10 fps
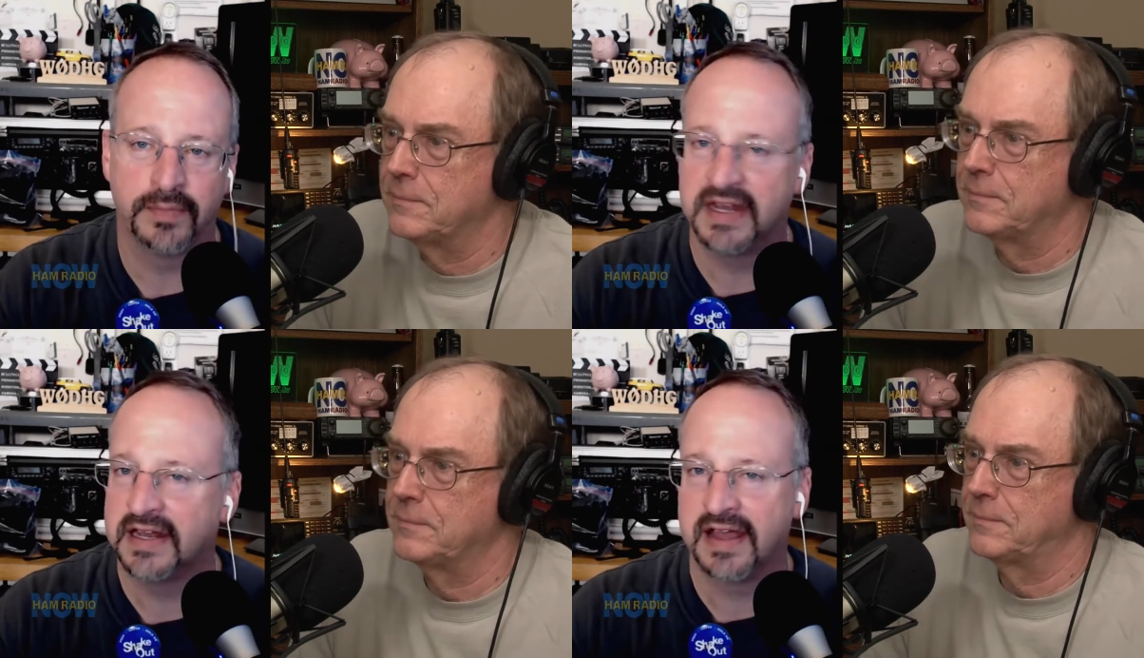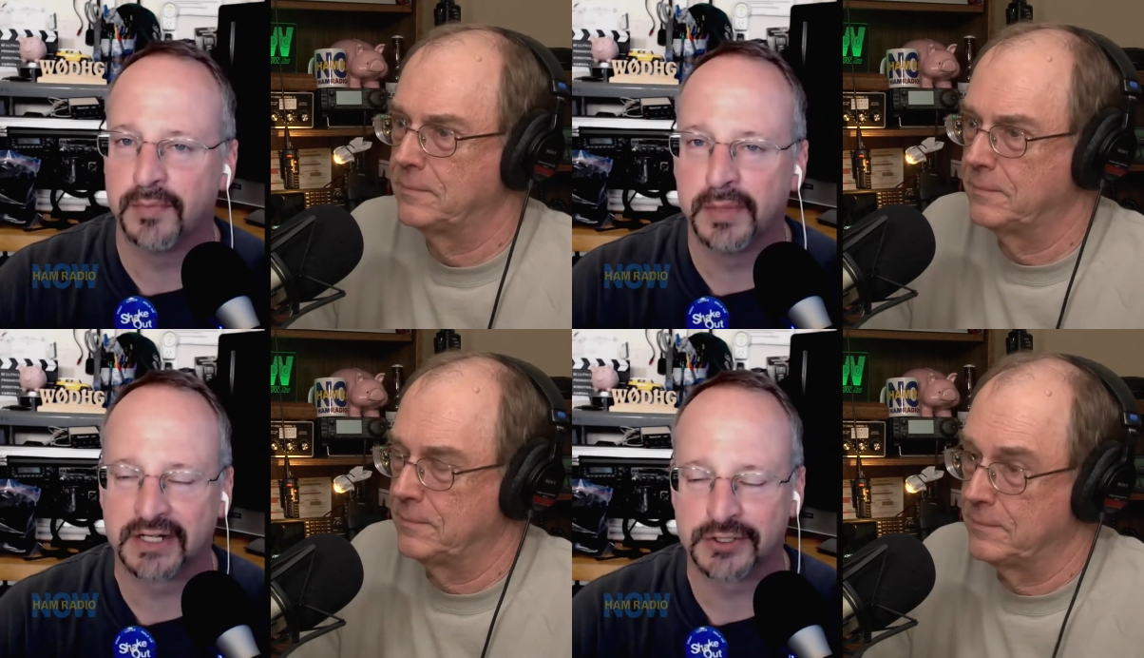Speaker 1: They didn't have a
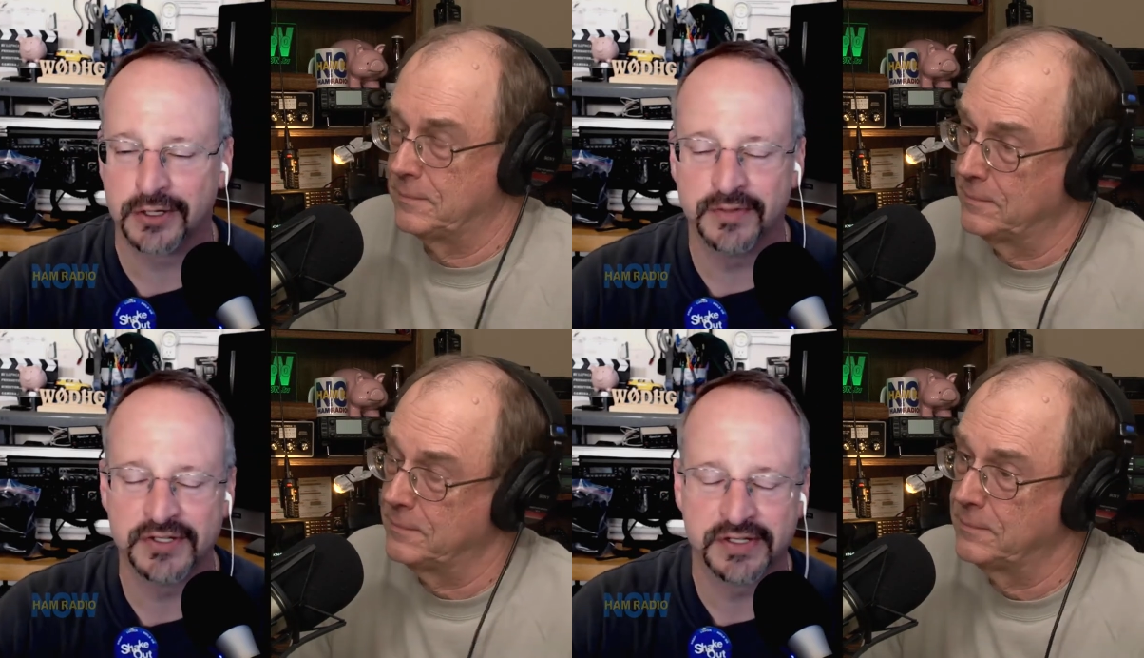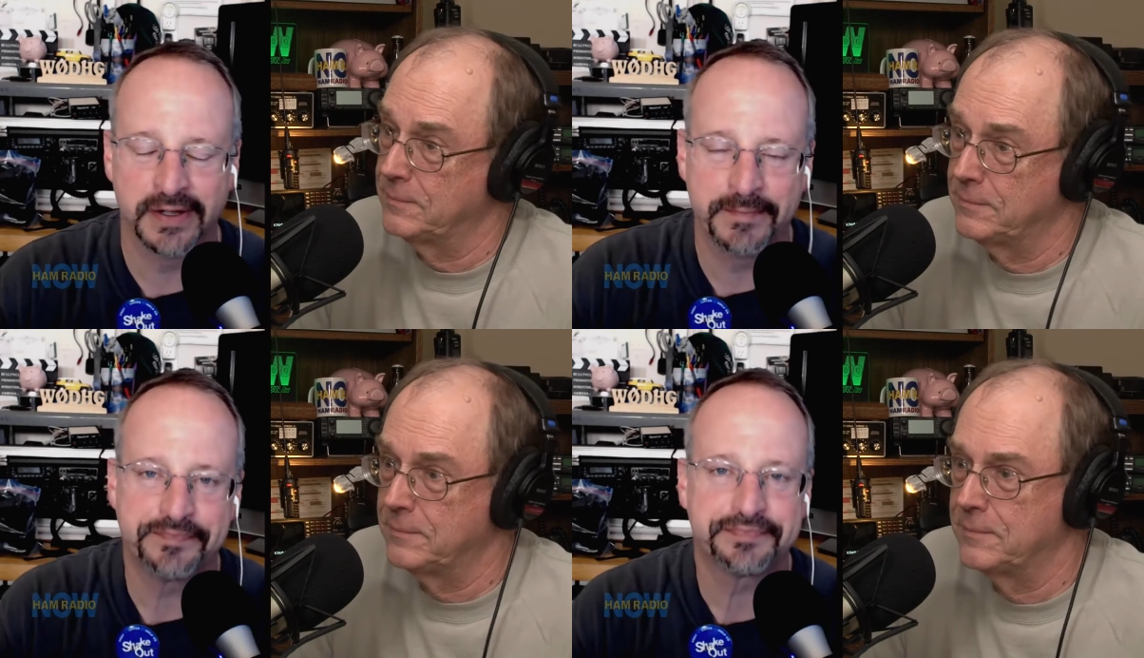black tarp this
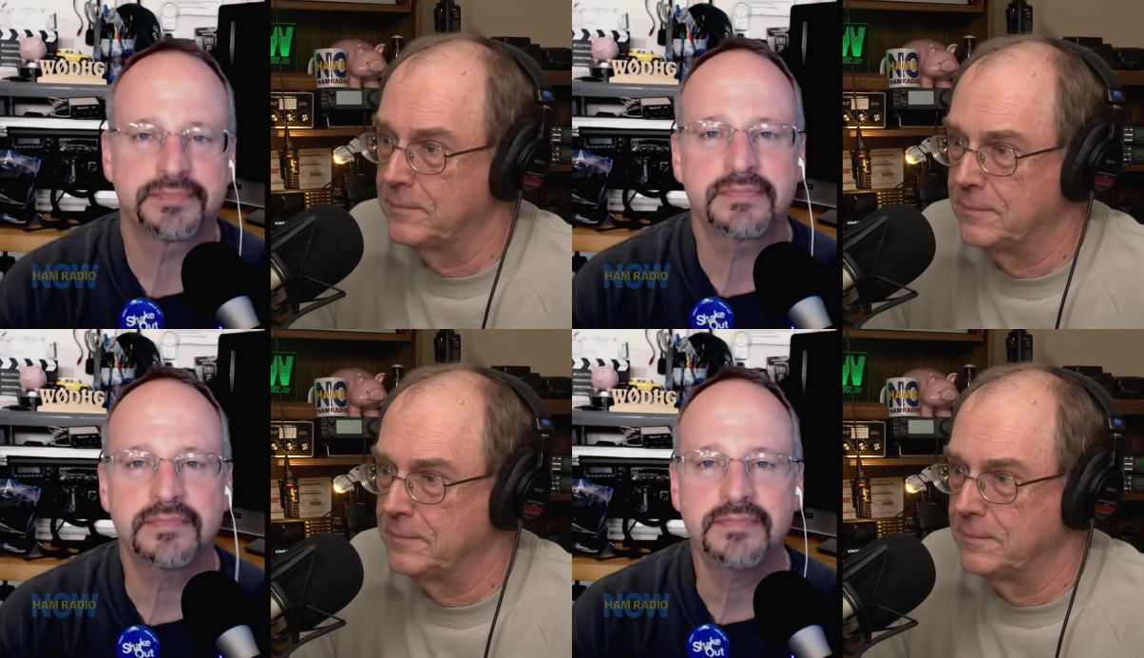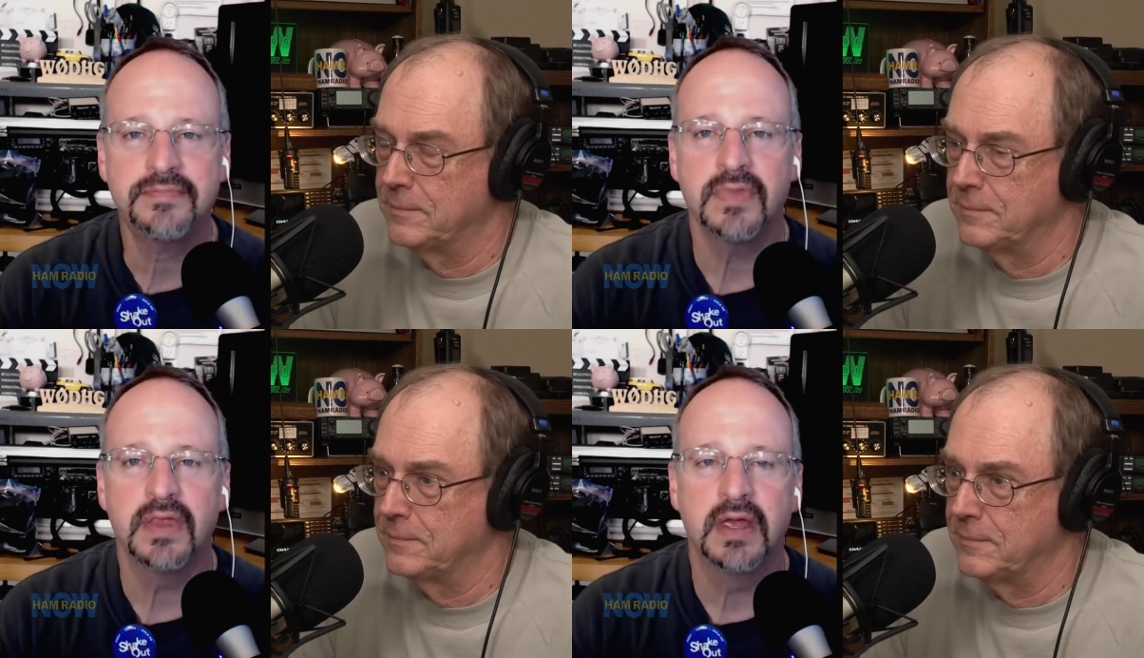time.
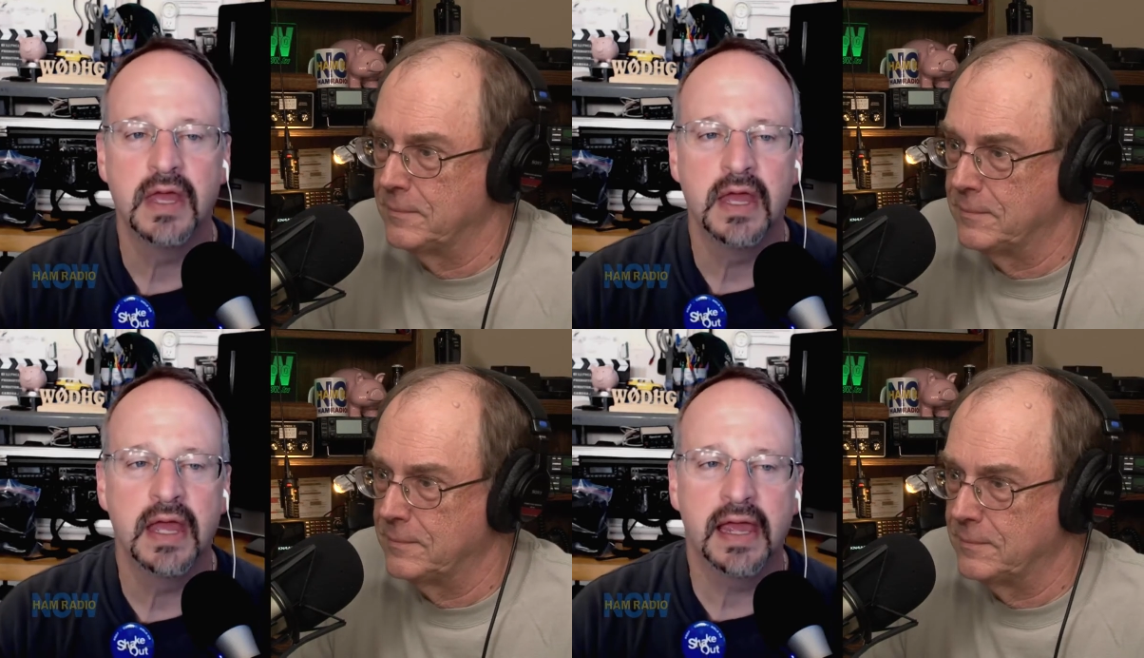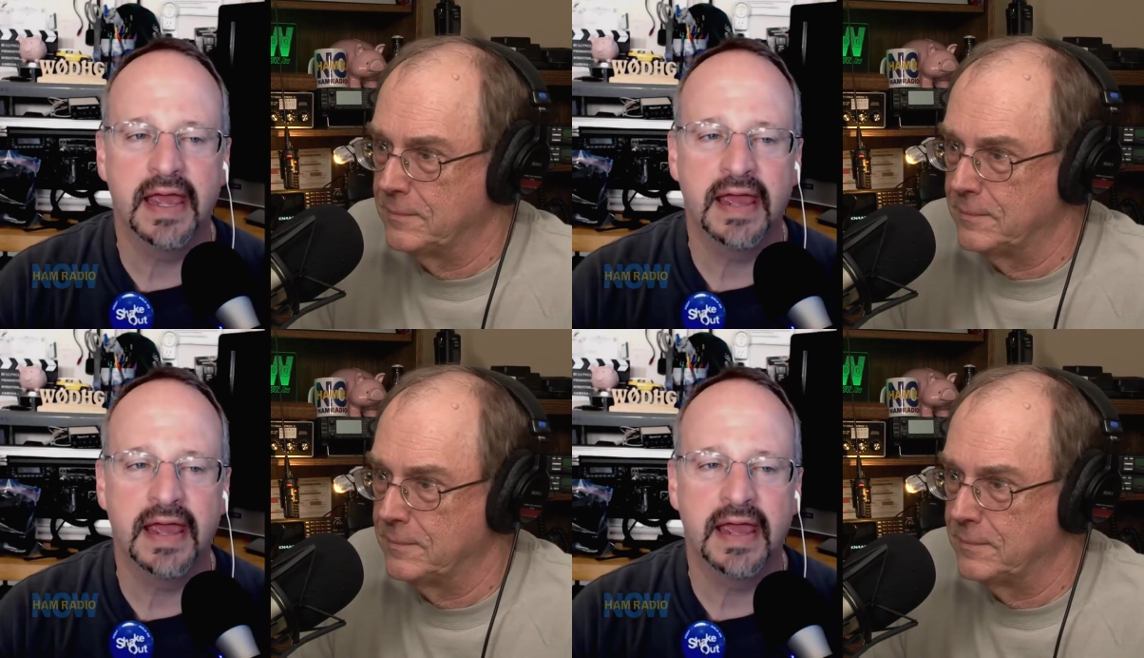And